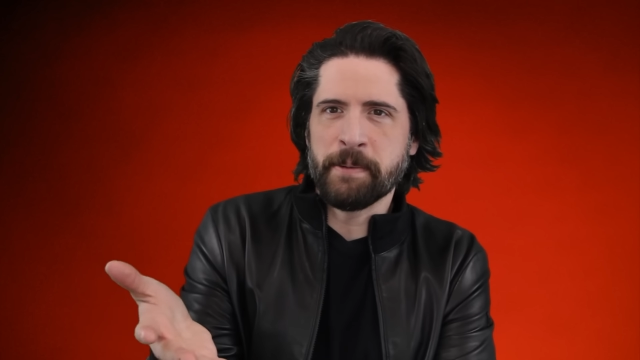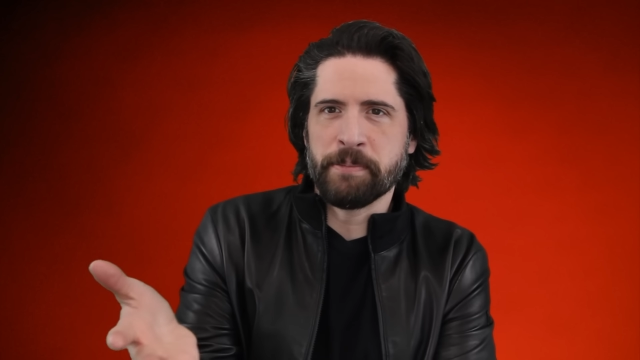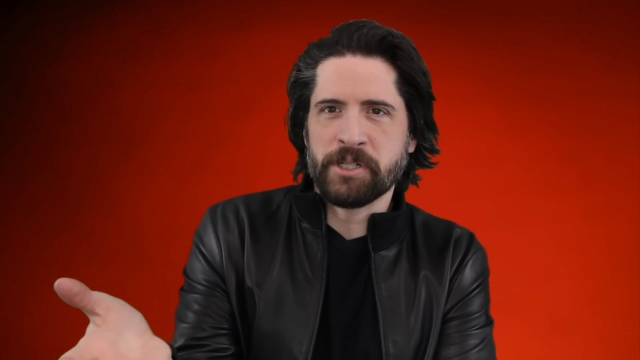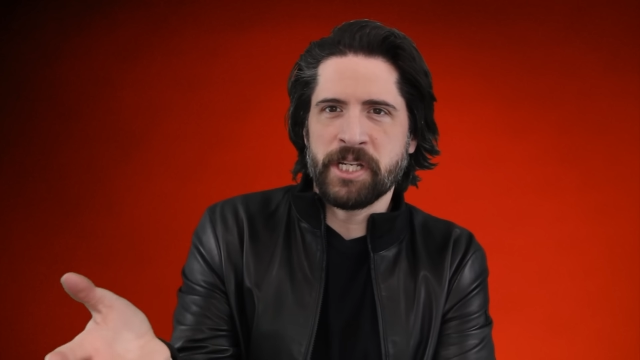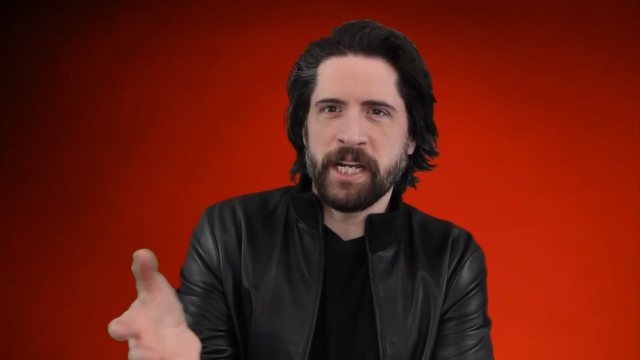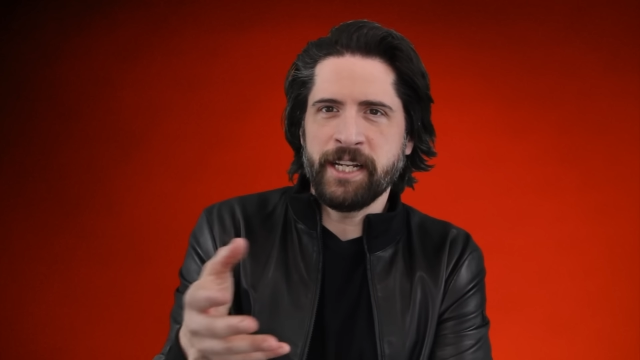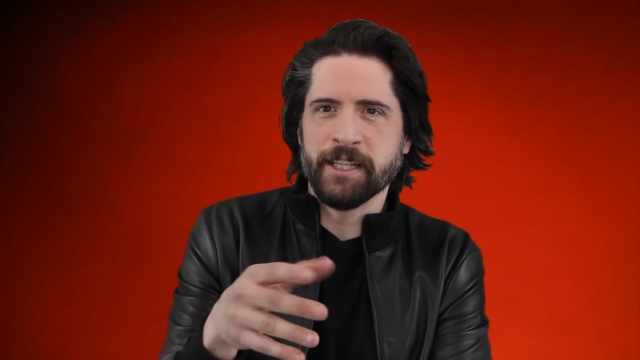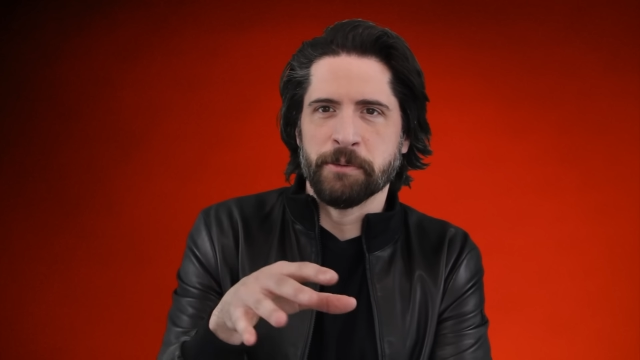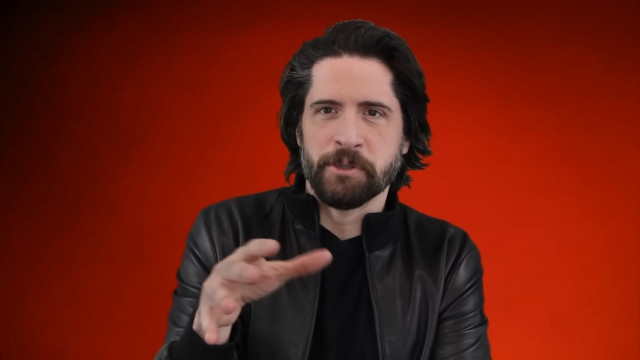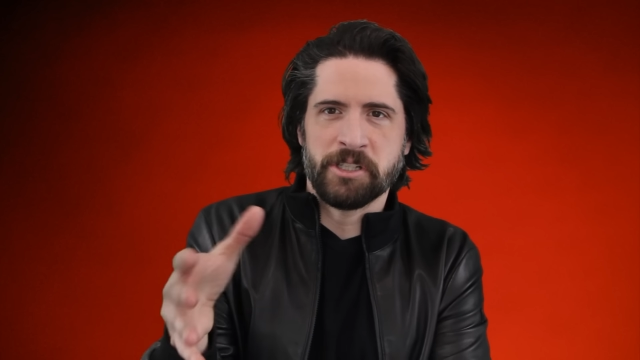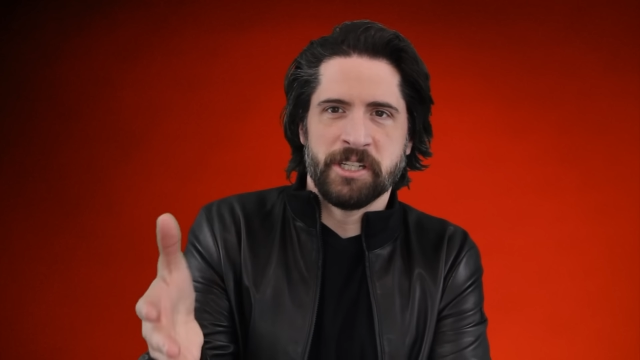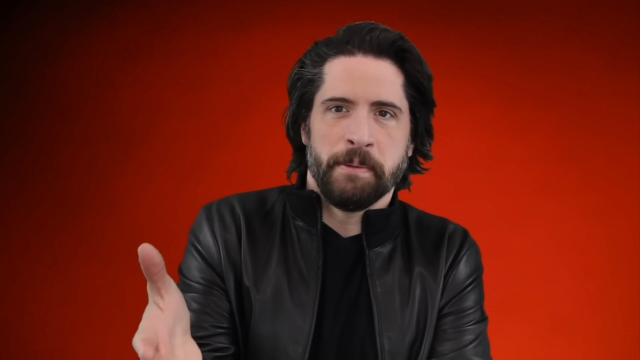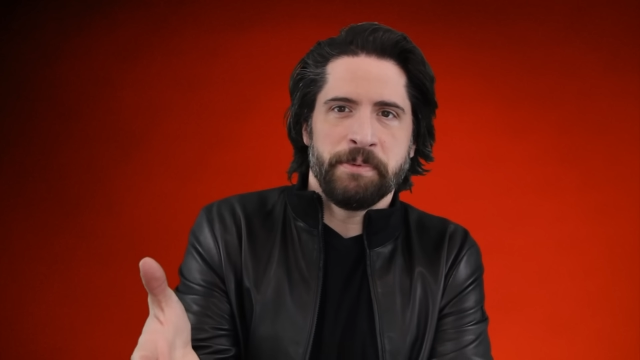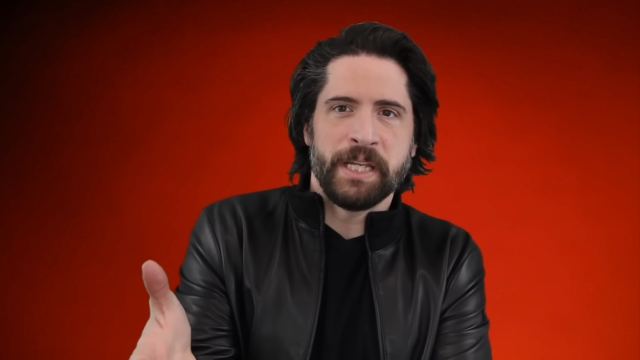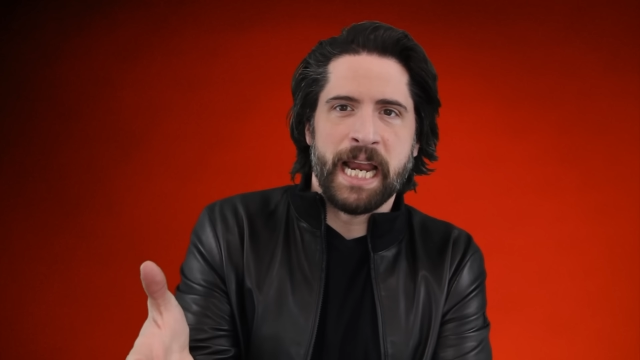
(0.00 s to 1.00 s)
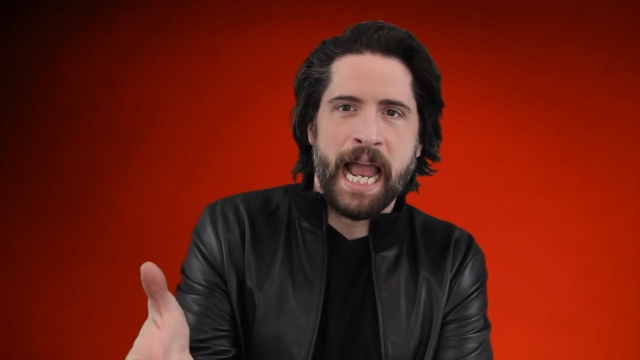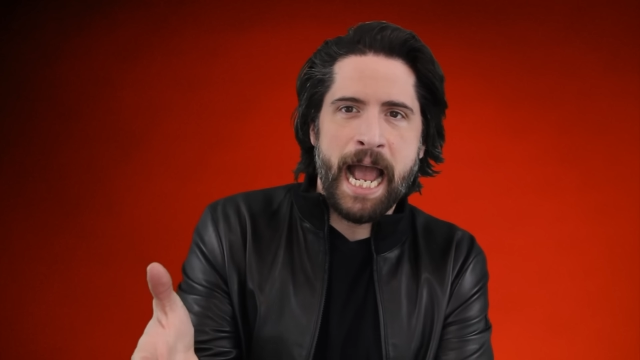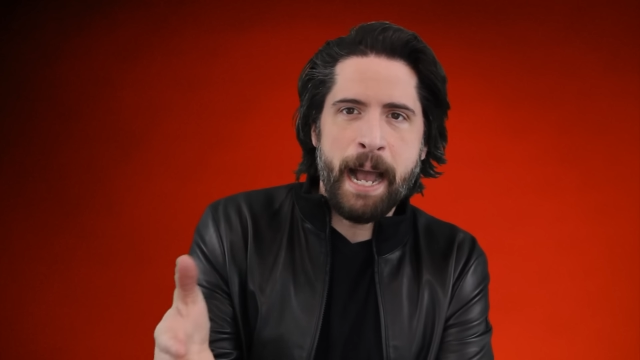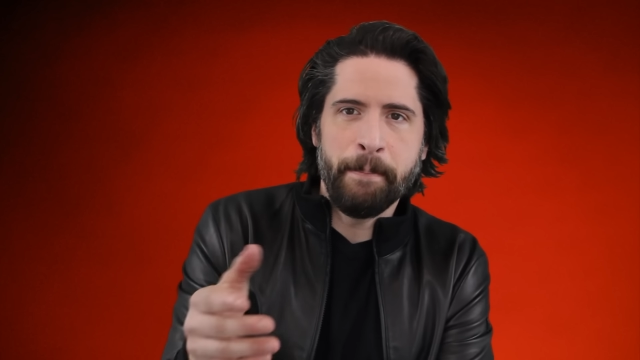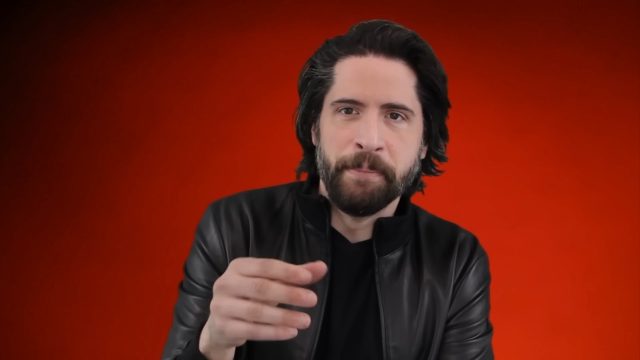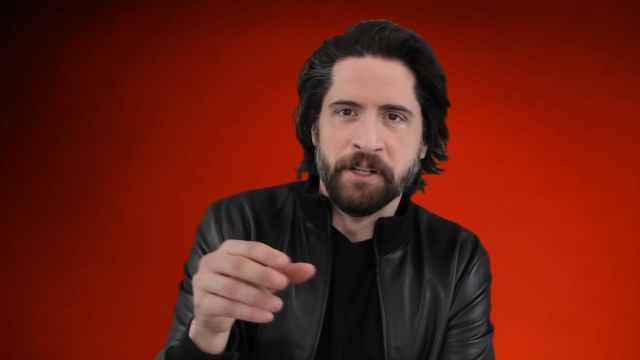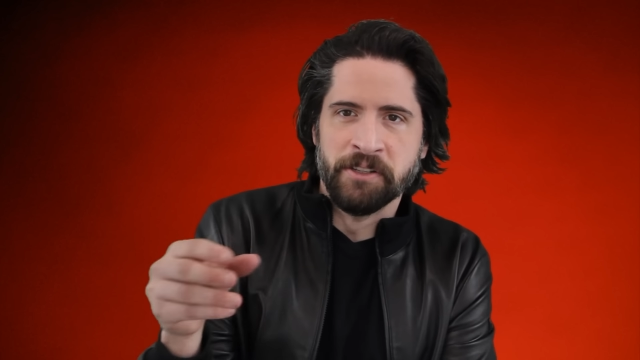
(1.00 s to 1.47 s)
in particular where something
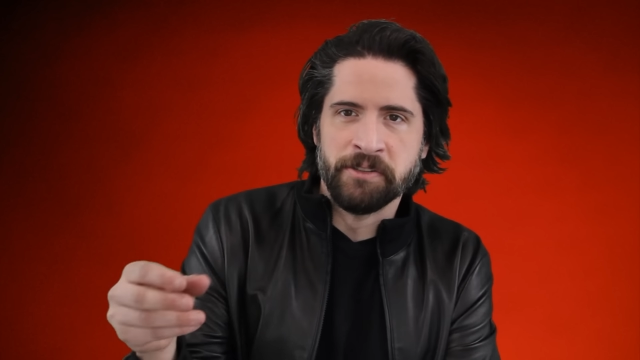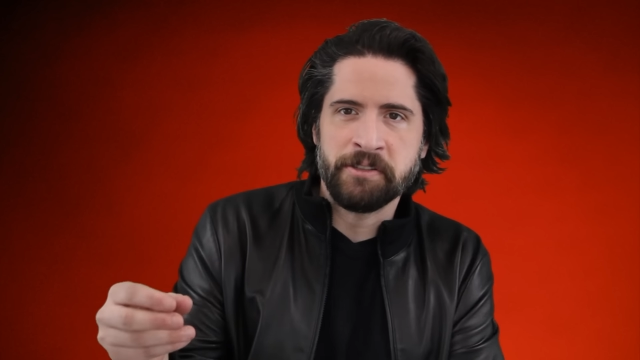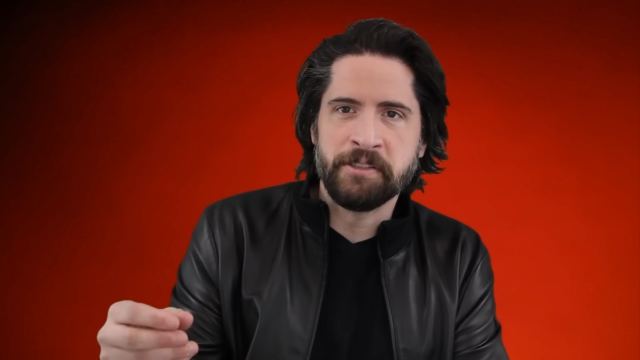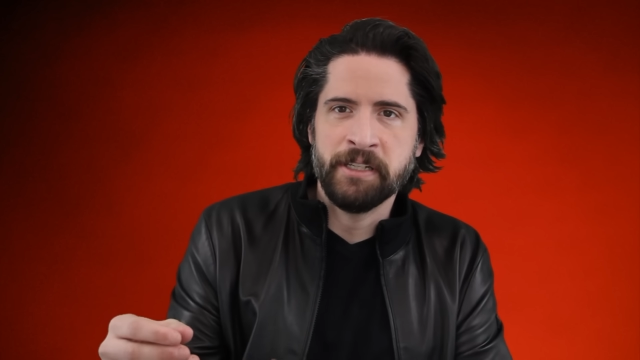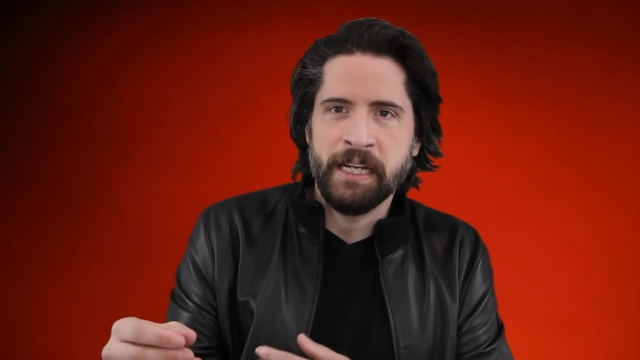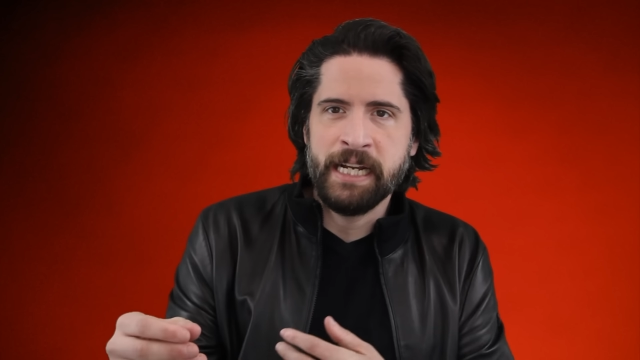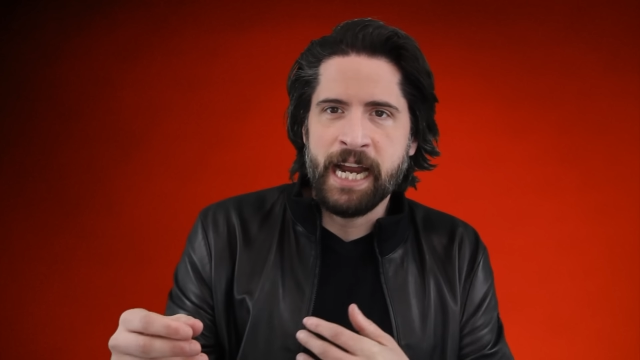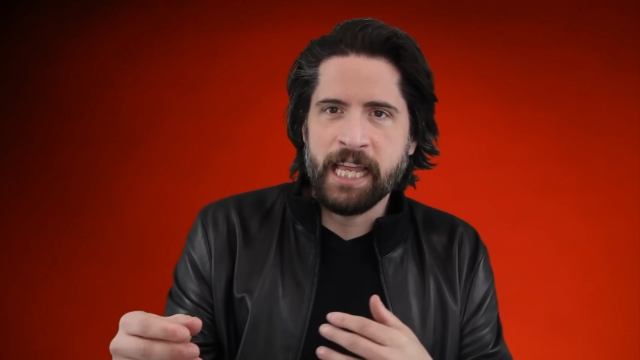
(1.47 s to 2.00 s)
happens